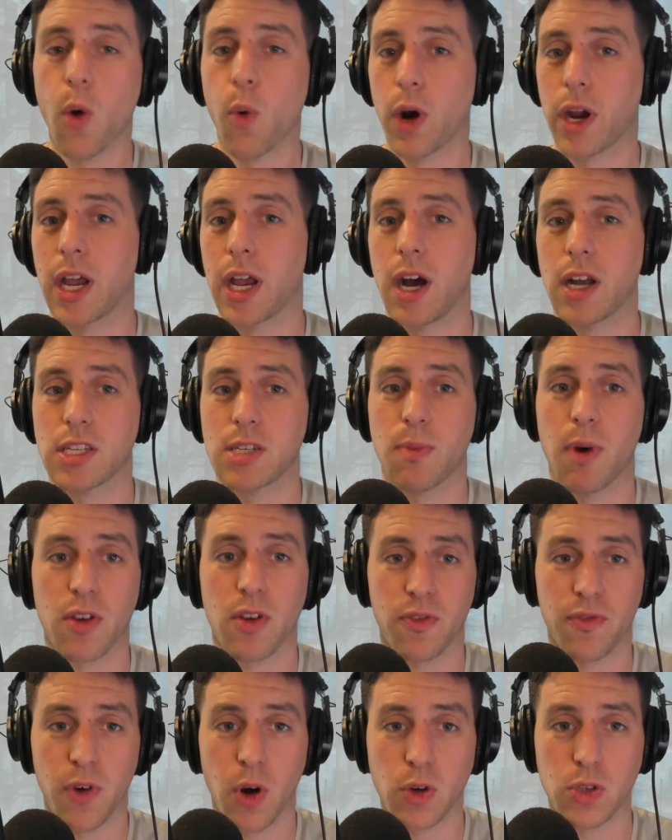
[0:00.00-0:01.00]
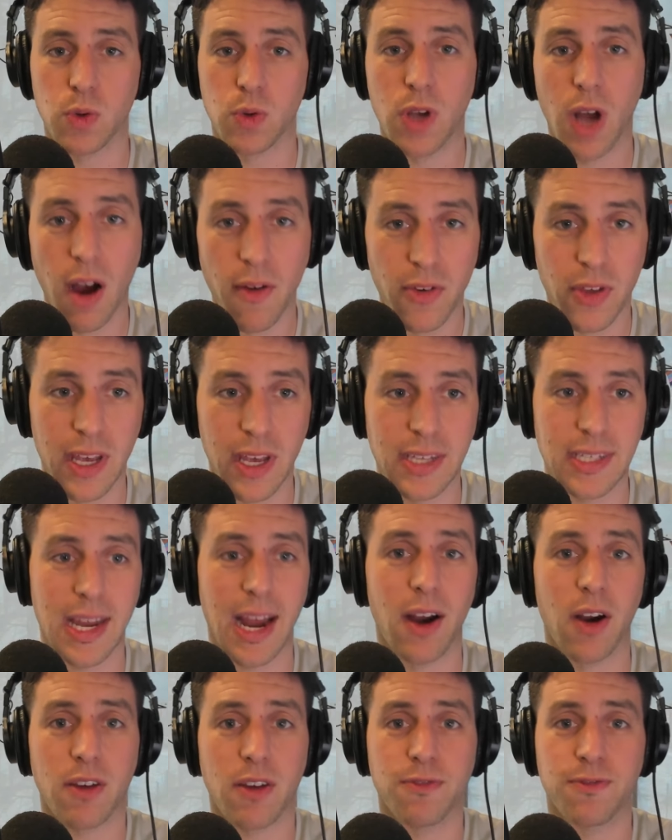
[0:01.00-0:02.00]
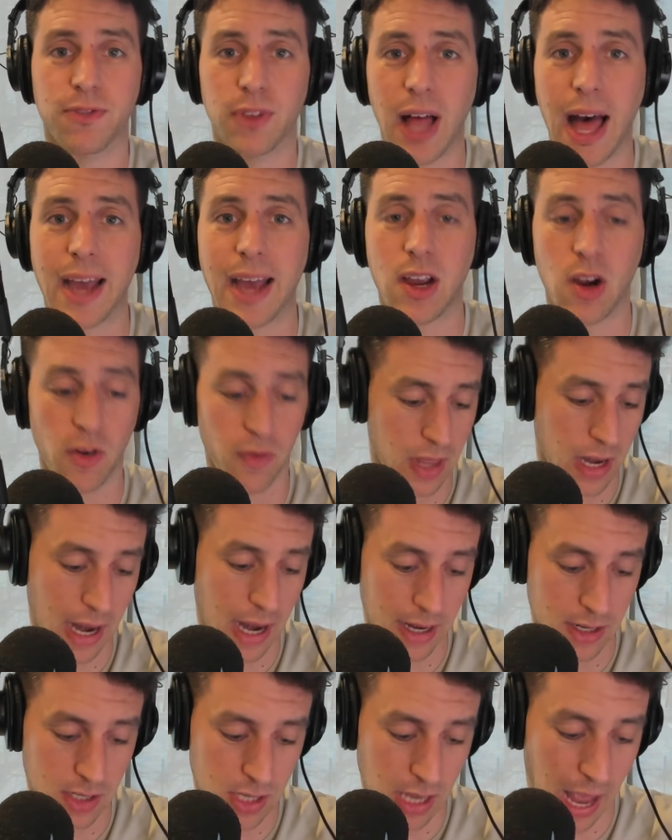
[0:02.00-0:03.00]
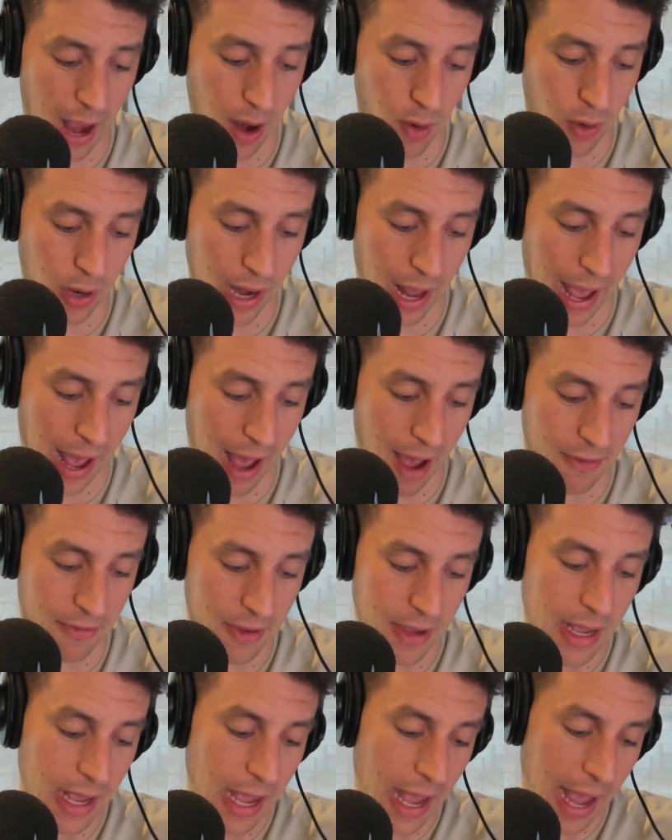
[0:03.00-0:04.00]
Working on some other folks who cover this, Eric Flack over the next hour and a half.